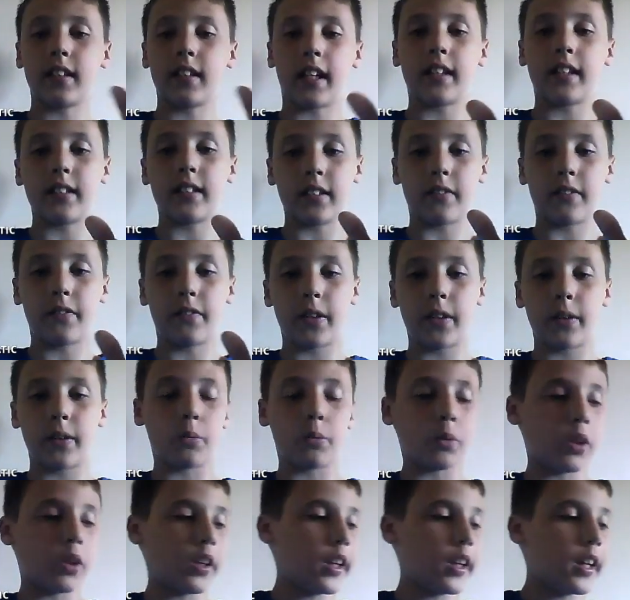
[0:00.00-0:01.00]
So that is the
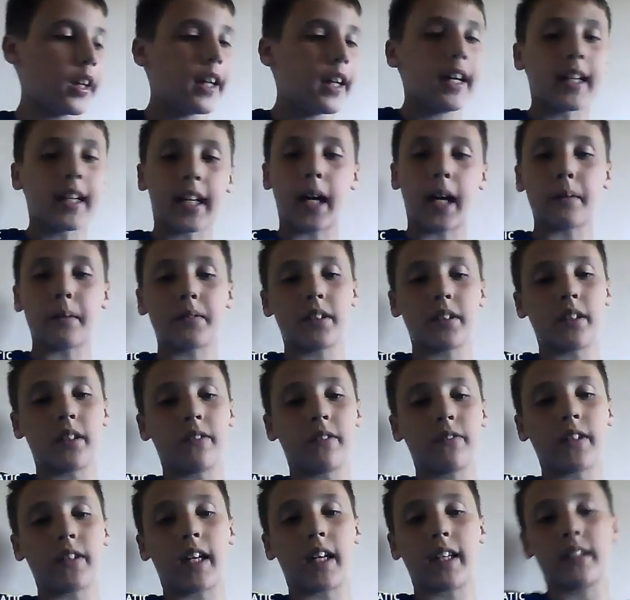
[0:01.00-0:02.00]
fifth one. Capture
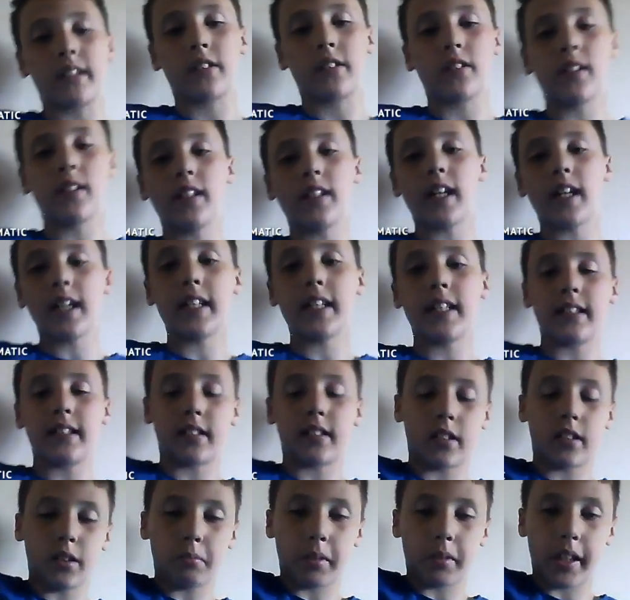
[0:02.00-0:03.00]
the flag. So that
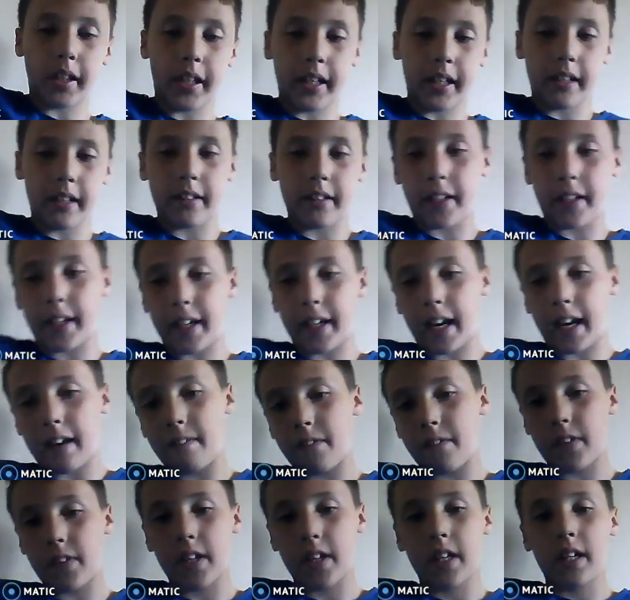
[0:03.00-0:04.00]
is number the
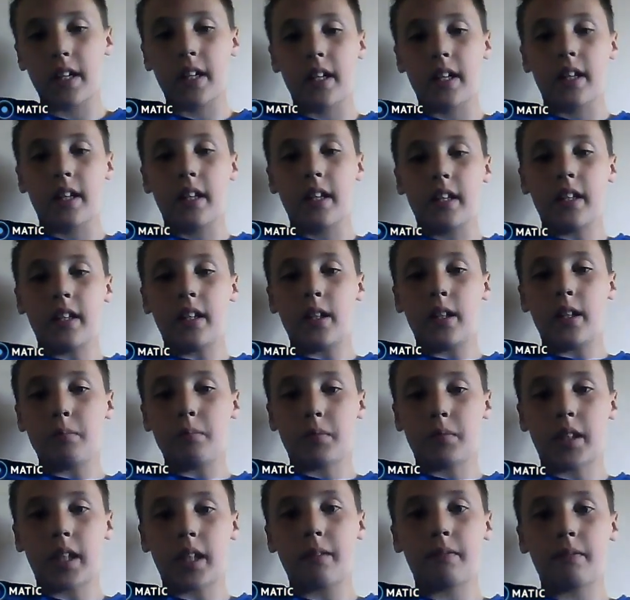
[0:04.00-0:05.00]
ninth um,
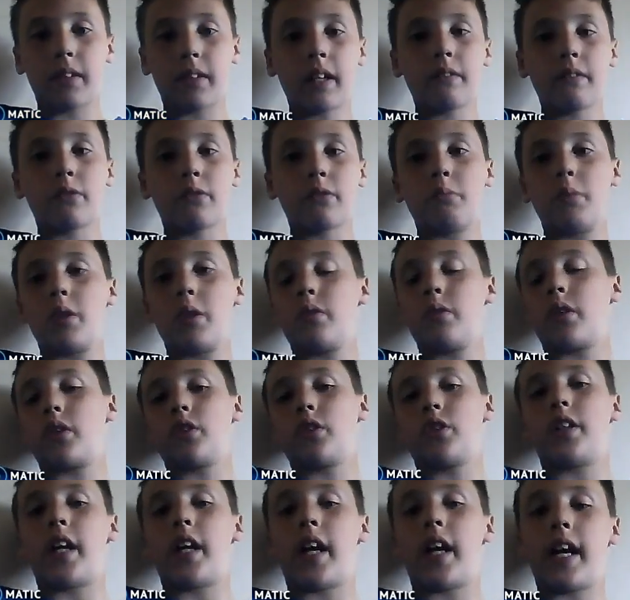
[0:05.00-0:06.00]
tip. Let's move
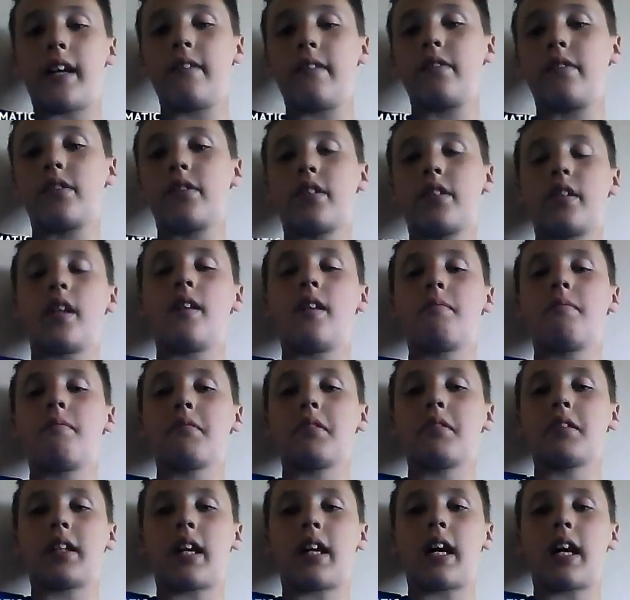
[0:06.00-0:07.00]
on to the eighth tip,
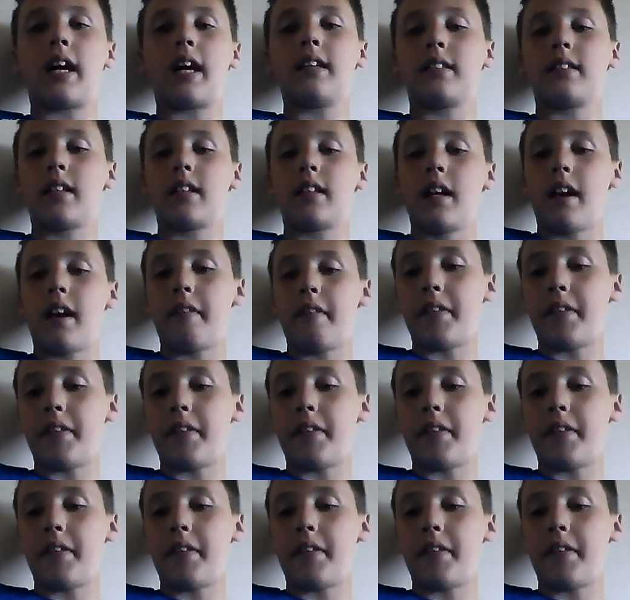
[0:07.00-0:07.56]
guys.